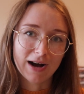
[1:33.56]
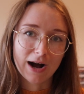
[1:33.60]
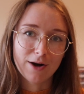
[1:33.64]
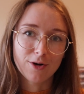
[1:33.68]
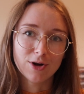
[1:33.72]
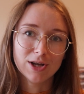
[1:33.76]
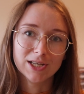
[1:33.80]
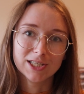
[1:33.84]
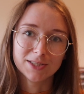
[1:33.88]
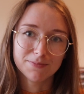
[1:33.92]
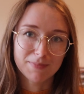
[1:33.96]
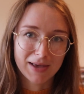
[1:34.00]
of
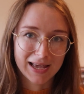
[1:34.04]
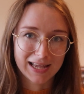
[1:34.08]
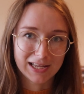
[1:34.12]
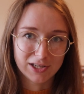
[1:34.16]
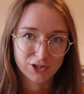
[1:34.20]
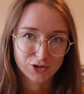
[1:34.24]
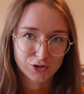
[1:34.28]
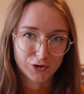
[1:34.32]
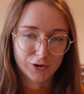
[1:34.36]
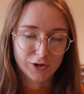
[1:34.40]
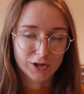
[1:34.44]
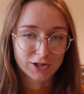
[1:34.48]
hours,
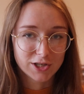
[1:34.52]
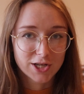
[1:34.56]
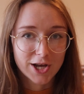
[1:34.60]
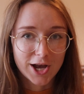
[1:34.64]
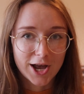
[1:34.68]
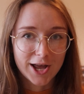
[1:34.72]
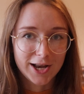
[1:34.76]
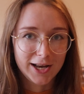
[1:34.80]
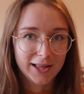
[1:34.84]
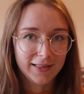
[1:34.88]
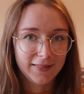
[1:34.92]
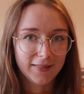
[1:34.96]
making sure you're
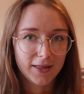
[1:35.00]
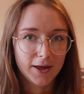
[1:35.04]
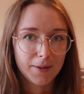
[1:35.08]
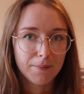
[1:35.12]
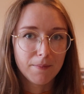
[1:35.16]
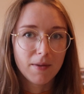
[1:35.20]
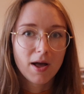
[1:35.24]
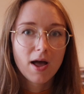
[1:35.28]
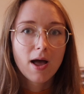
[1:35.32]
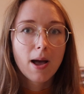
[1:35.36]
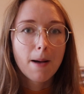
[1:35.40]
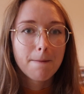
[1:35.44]
turning
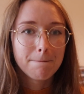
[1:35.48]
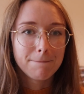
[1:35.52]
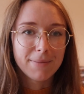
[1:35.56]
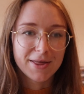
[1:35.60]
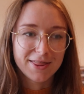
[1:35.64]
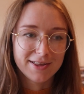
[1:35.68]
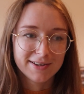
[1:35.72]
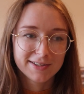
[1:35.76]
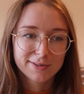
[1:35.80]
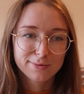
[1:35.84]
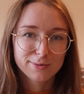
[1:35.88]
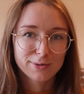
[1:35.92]
them.
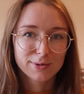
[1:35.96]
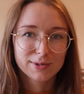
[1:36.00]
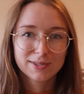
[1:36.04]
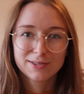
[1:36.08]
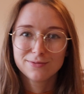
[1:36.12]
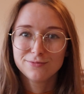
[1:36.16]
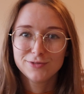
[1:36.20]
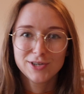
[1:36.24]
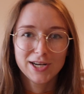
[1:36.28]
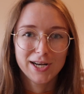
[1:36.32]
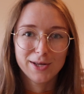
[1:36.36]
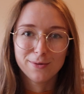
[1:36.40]
But this
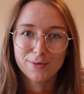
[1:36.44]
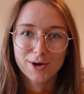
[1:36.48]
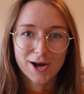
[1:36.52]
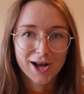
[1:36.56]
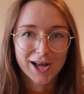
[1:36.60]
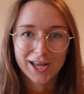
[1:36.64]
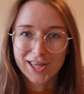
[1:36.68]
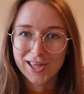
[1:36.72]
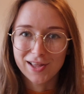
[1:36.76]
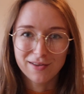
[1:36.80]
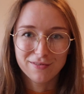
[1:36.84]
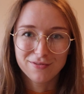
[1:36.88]
wasn't really
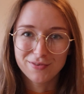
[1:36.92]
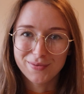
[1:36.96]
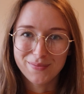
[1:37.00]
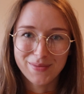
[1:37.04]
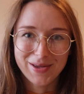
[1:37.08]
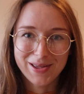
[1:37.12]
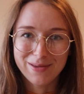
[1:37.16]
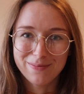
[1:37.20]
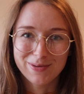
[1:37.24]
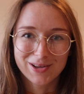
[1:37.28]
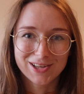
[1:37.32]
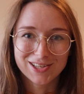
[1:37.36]
working for
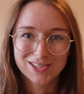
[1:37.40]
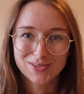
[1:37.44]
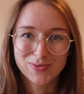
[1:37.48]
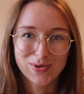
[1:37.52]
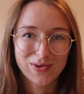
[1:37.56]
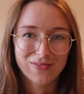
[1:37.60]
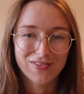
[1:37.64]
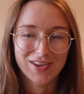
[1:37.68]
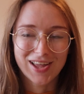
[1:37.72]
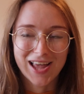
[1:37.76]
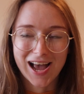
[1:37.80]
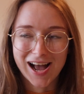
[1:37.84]
me because we
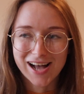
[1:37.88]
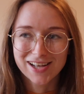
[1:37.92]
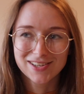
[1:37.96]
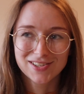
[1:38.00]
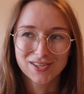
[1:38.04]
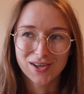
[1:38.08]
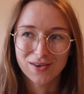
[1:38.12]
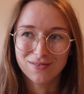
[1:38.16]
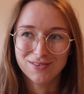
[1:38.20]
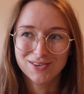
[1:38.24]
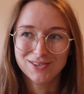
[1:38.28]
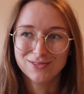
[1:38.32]
have a
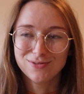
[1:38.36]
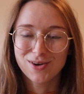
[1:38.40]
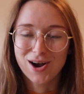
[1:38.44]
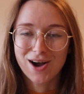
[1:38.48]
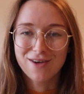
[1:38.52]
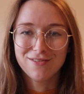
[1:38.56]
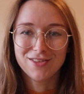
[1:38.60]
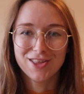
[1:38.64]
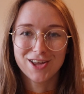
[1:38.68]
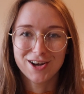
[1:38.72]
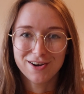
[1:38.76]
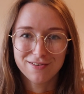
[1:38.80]
gas oven
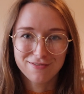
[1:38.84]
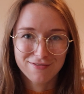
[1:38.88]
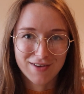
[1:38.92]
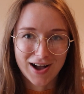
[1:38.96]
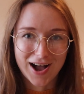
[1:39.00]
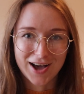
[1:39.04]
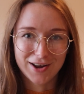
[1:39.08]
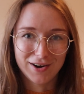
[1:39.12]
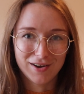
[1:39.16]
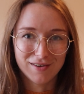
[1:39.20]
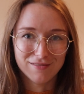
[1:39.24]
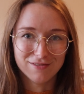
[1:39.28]
rather than a
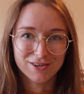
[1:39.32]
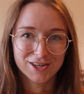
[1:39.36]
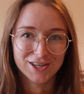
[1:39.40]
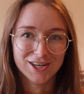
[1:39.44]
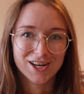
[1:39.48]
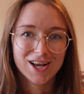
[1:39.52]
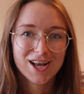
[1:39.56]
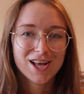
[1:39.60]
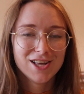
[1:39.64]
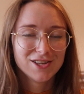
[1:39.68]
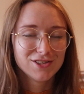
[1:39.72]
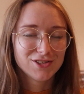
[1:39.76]
fan
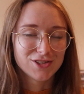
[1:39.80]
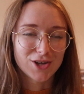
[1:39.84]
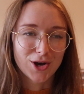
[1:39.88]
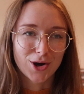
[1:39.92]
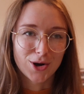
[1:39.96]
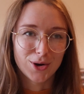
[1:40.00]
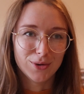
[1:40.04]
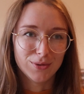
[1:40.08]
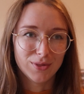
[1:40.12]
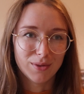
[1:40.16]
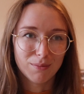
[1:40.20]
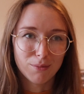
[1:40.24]
oven,
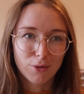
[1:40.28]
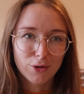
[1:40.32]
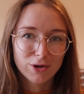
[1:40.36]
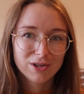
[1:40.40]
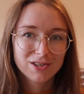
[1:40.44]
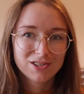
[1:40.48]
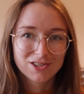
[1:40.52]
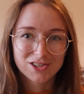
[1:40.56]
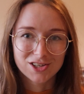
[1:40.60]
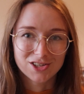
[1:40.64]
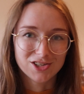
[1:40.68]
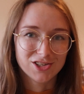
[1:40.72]
so the
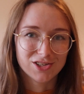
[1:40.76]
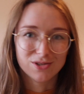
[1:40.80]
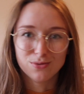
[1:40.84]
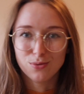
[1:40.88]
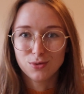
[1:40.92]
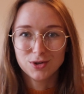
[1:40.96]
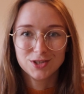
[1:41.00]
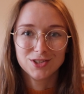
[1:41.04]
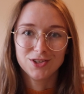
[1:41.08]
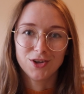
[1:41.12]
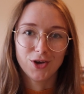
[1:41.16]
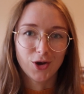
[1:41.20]
moisture just
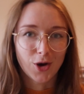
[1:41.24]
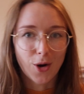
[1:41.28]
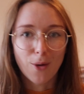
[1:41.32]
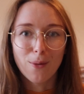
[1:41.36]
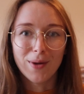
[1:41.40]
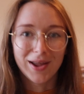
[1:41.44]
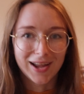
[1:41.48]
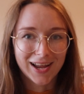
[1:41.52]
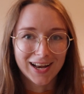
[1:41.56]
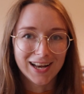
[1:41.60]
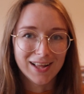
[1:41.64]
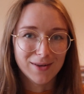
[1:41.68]
wasn't
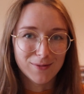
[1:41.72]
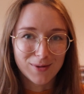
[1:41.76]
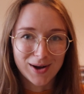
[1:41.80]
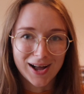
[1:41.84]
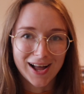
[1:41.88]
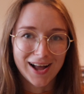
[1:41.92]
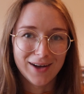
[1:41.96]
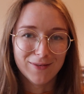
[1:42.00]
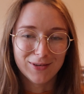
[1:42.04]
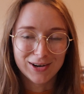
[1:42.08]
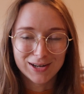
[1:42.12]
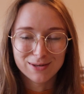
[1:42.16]
going
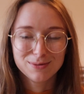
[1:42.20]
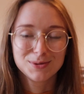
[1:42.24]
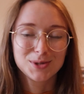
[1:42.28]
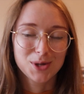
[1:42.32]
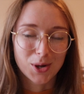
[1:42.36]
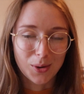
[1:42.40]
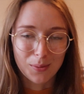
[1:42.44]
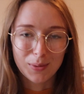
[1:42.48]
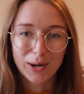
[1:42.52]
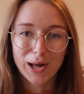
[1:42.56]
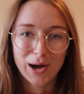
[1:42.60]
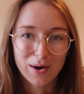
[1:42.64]
anywhere when it was
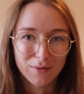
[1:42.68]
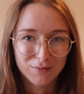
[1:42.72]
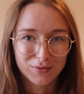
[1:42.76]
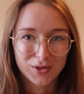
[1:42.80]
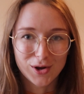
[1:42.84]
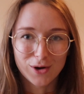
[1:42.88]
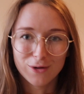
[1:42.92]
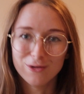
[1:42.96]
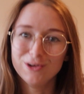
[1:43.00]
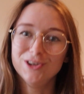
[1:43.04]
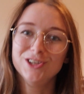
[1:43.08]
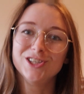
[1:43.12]
coming out of
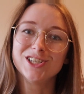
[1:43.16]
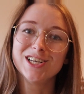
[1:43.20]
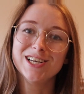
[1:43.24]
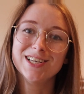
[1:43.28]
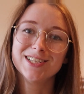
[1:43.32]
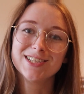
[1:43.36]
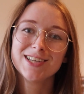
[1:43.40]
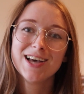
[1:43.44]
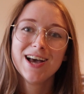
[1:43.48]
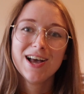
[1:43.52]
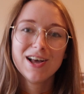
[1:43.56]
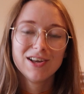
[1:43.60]
the
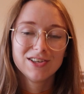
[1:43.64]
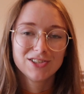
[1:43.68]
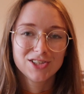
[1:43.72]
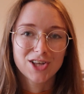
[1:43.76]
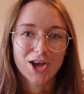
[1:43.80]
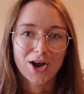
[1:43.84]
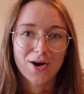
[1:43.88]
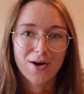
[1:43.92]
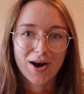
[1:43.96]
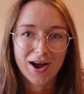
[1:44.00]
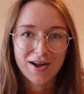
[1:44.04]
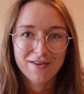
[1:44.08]
oranges.
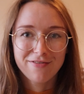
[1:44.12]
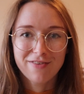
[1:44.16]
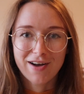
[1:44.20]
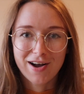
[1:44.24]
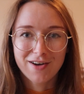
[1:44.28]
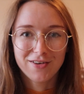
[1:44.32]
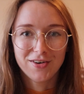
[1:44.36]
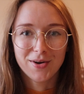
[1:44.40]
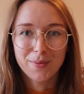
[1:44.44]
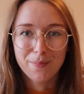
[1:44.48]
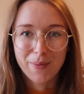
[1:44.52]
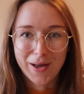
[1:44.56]
So I
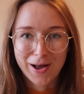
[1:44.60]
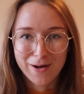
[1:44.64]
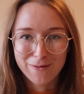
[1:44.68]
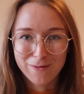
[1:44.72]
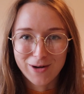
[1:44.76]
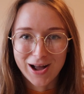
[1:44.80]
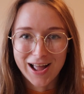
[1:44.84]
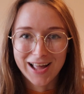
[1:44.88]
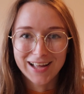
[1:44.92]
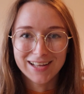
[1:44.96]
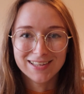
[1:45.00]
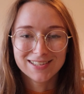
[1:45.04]
found a better
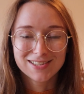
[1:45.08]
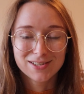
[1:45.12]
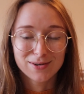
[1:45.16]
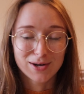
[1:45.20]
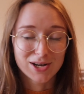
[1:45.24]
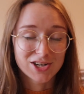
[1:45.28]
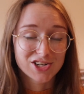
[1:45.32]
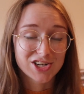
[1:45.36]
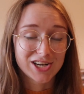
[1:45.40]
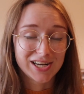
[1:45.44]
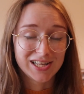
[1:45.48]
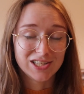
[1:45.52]
way is to
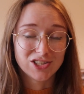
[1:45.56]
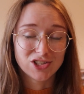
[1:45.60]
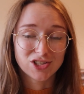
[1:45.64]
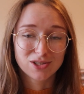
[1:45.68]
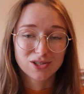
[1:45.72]
actually